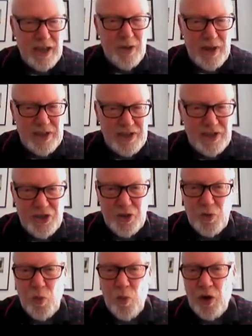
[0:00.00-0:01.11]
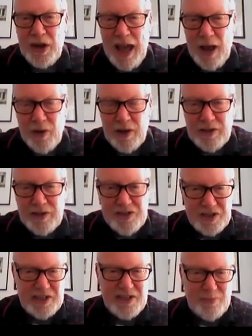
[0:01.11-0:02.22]
equated to 1 hour,
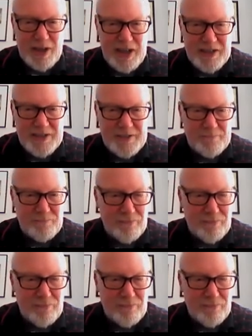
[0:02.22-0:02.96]
60 minutes.